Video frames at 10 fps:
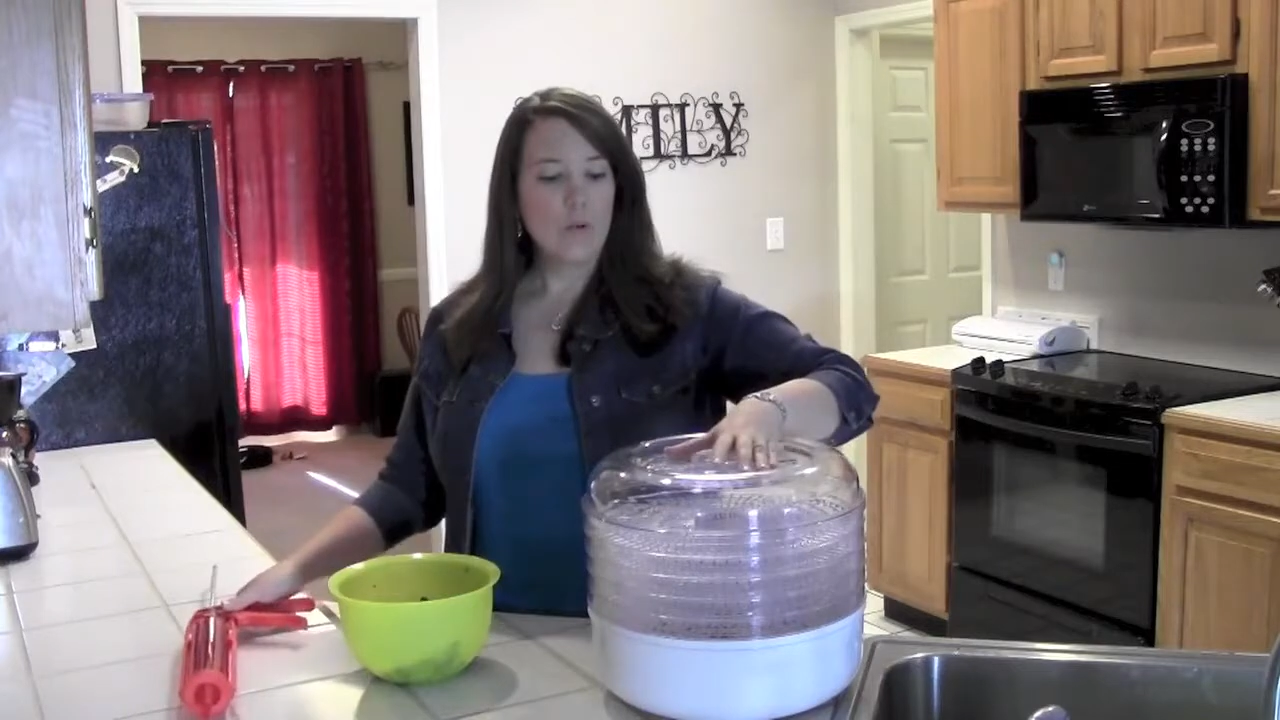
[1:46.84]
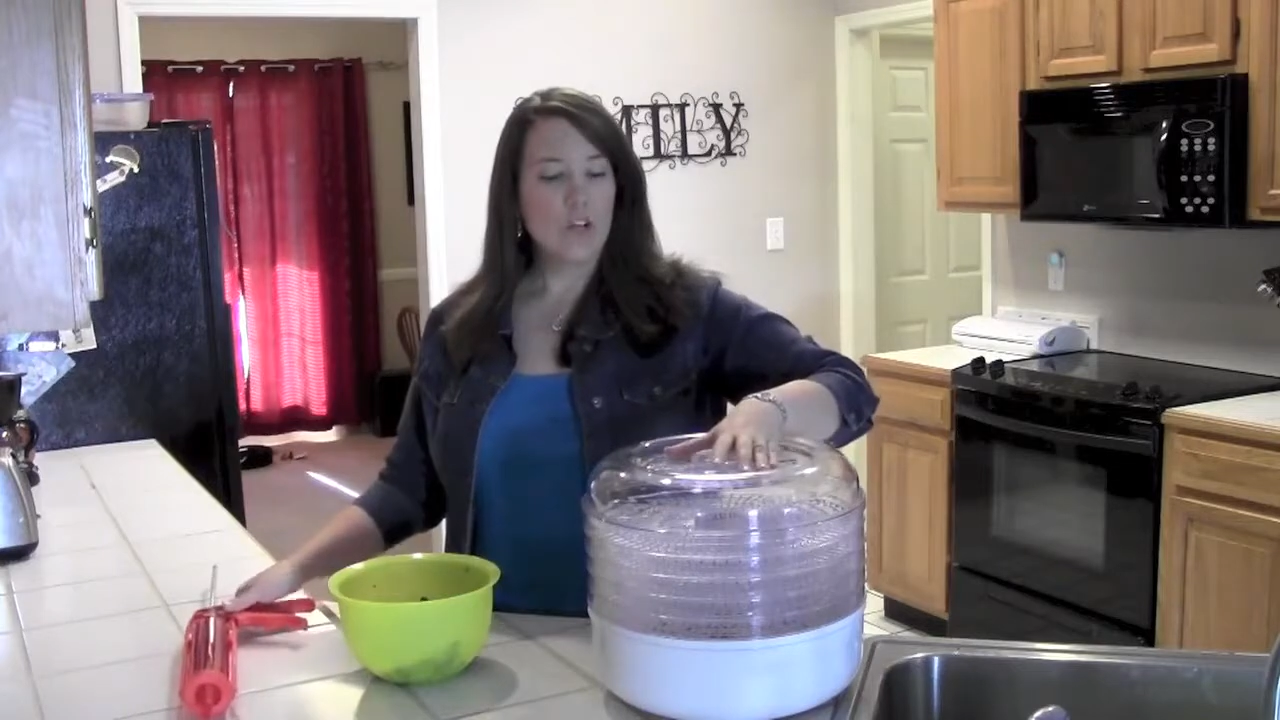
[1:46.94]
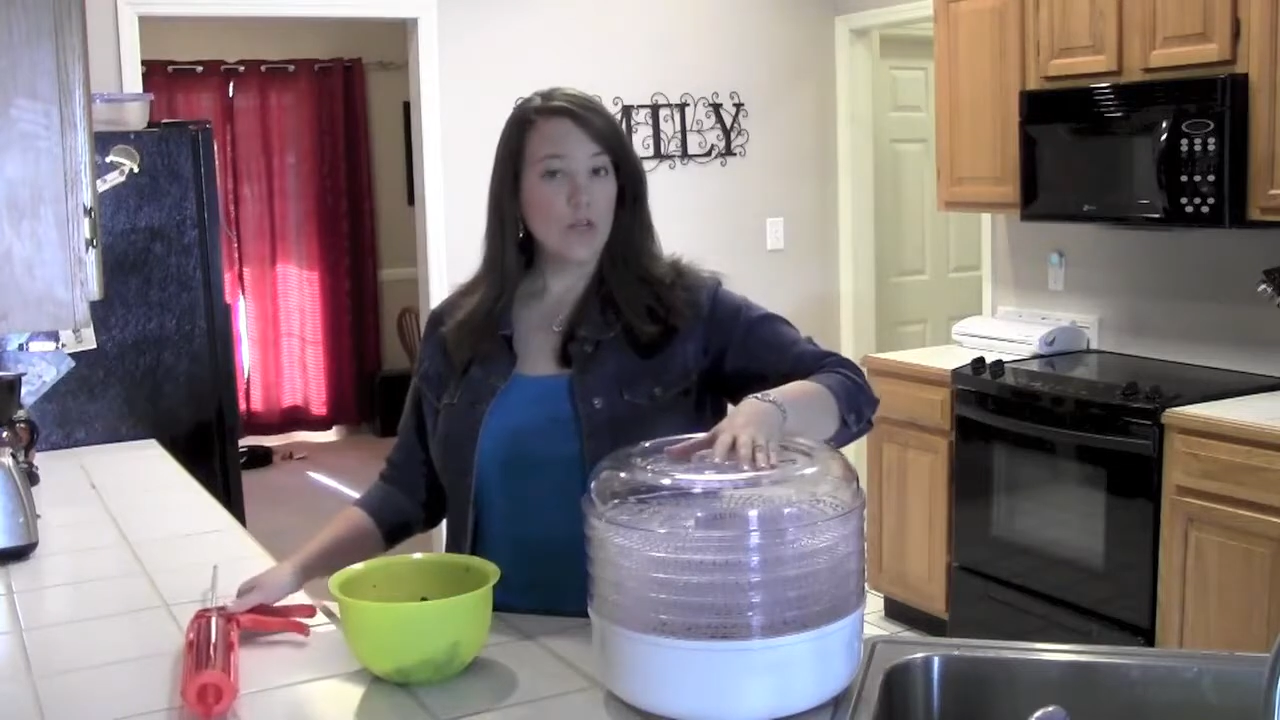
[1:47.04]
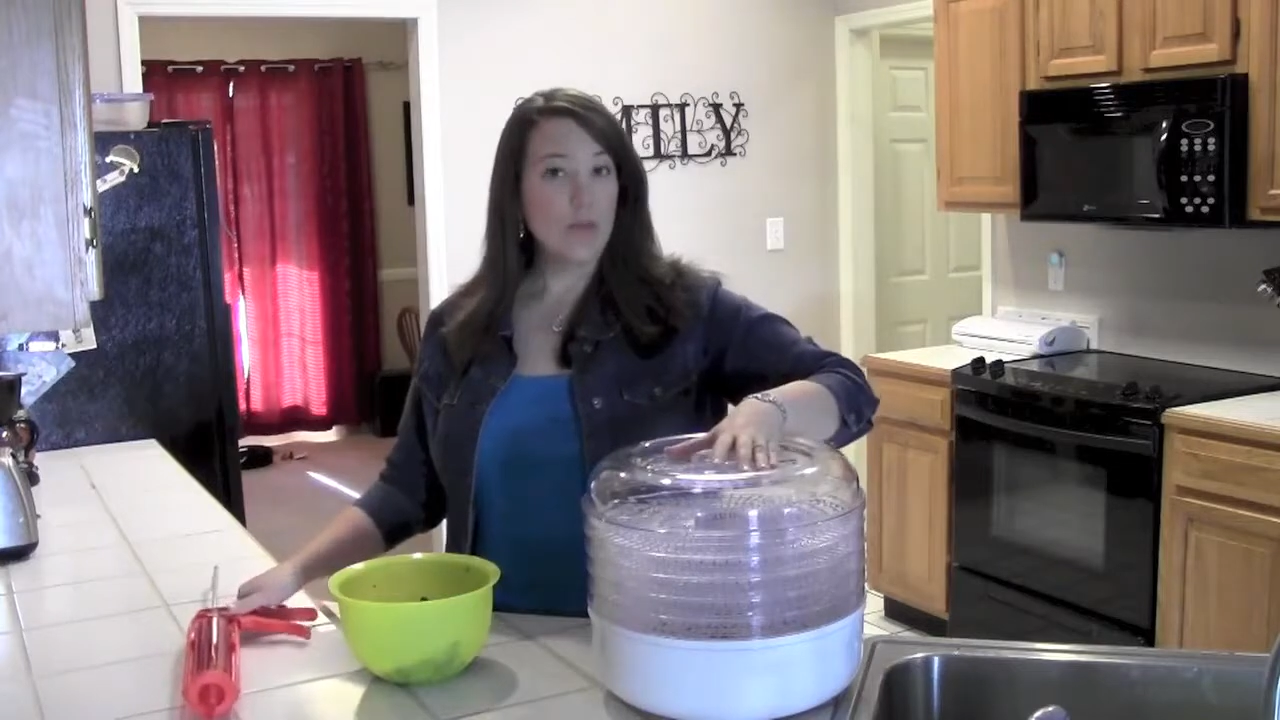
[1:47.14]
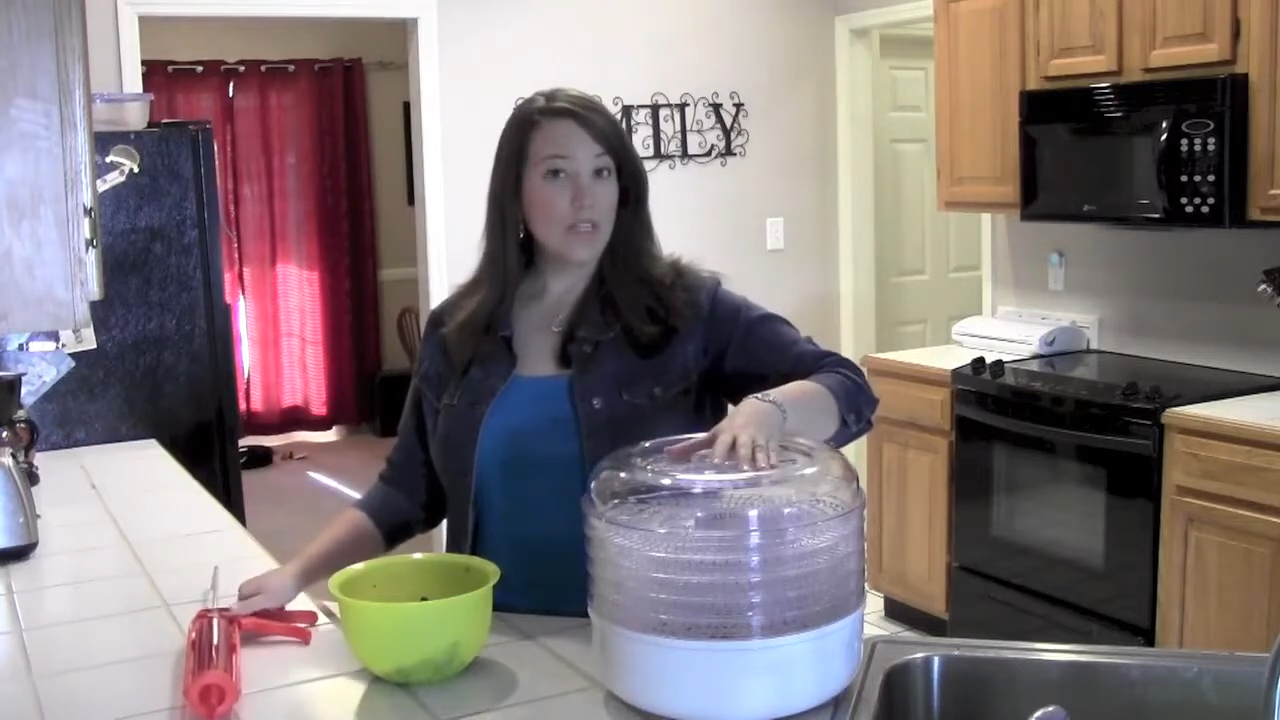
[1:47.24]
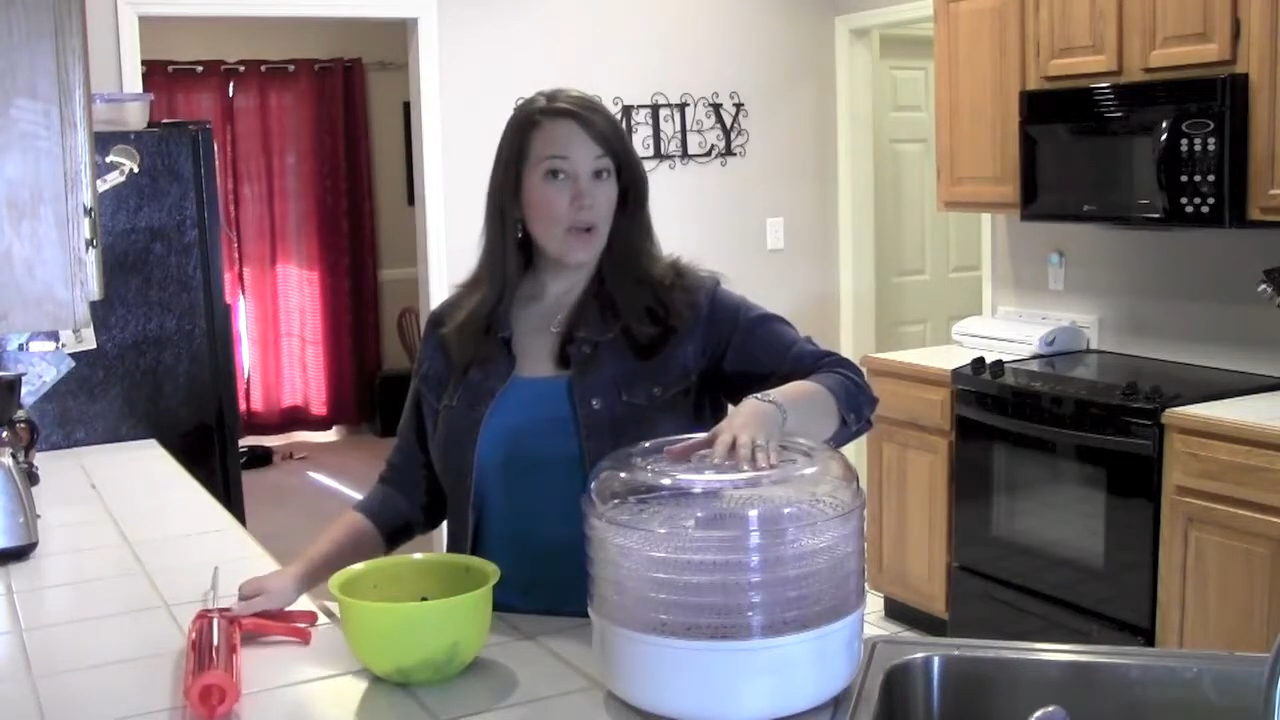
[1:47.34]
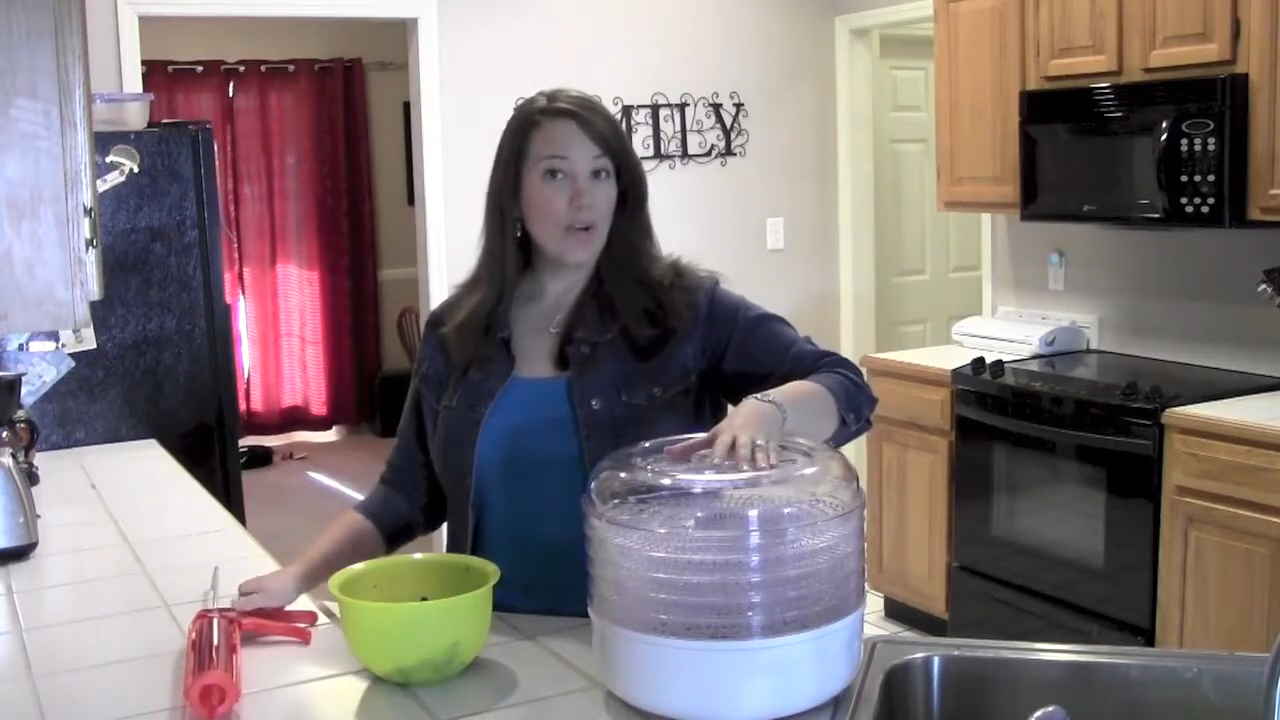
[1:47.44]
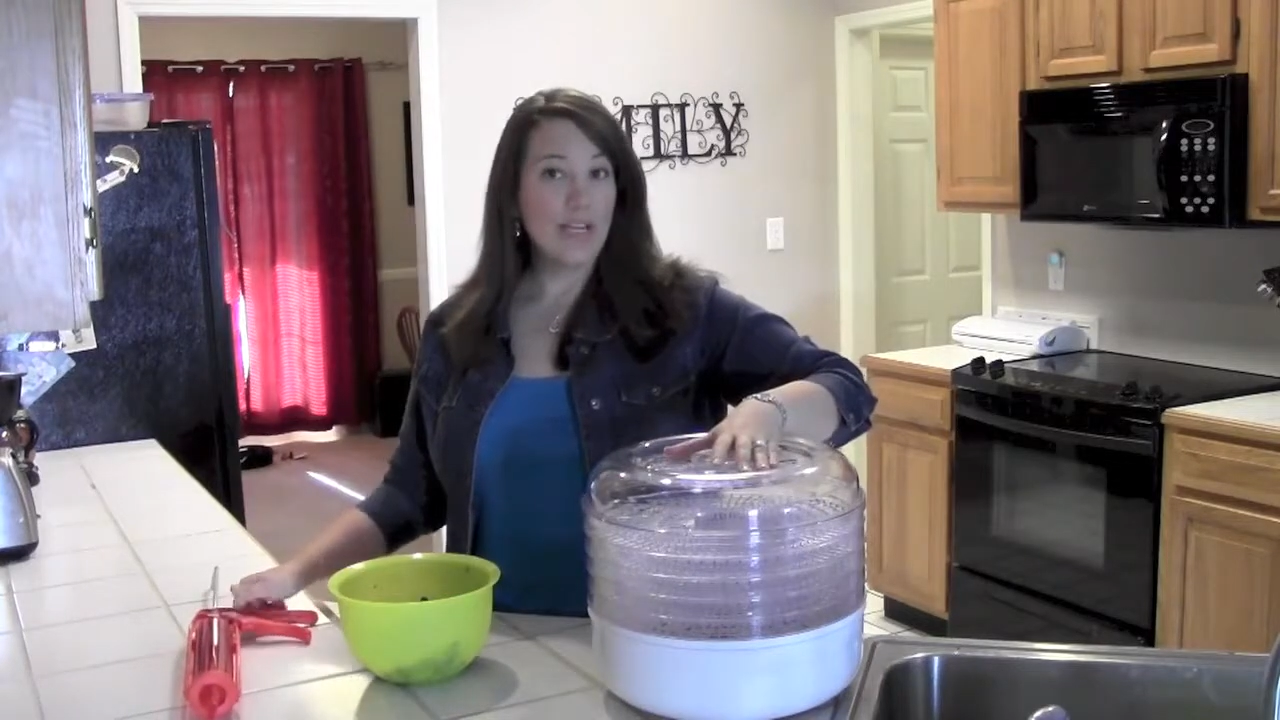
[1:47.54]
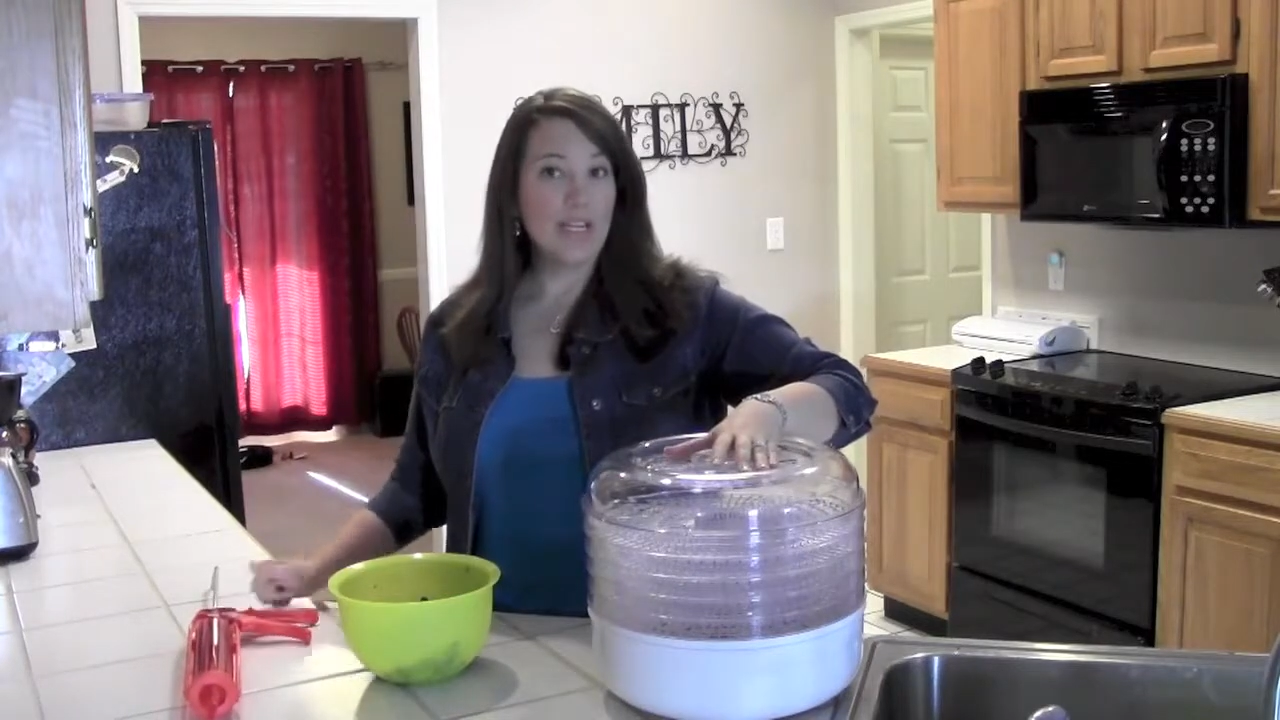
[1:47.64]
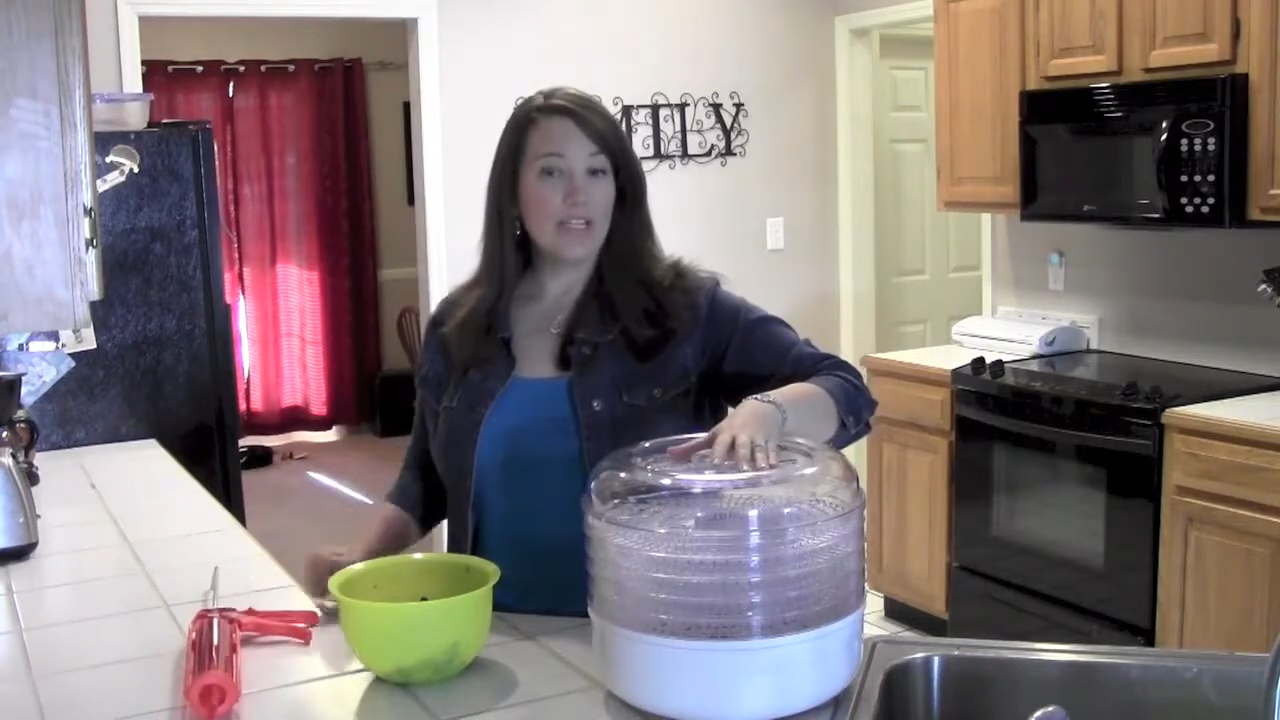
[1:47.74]
We're going to be
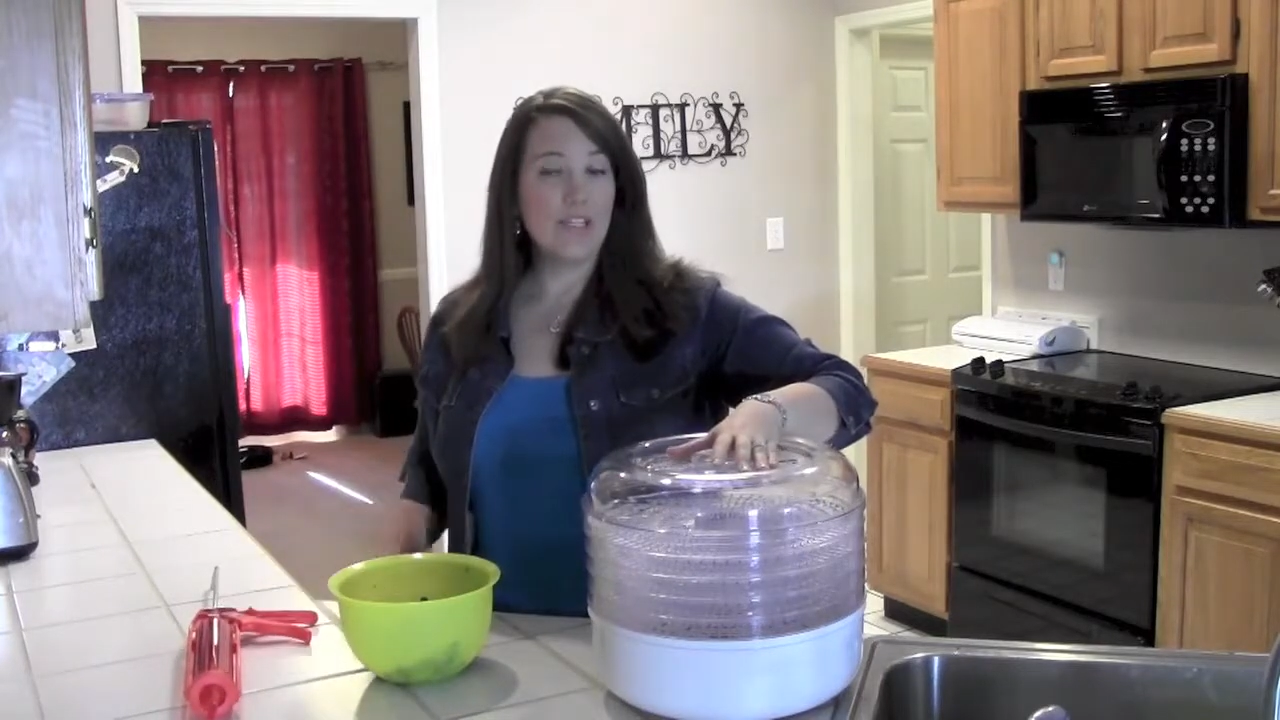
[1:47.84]
loading it